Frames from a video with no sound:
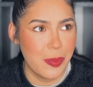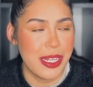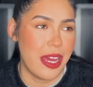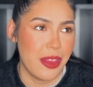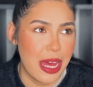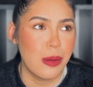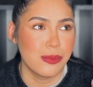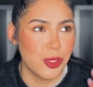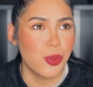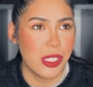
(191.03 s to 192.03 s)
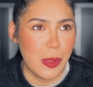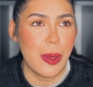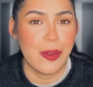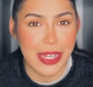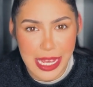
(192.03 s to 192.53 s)
but now that I'm talking
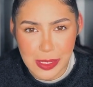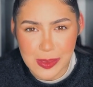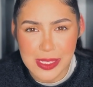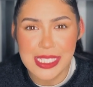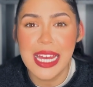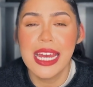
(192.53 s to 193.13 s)
about nails,